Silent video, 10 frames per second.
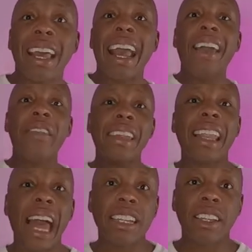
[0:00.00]
and then
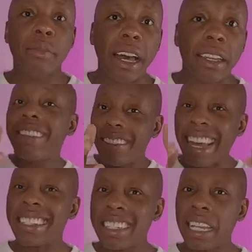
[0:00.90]
lies about it.
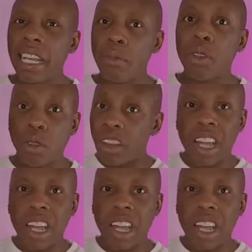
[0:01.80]
That's the same dude.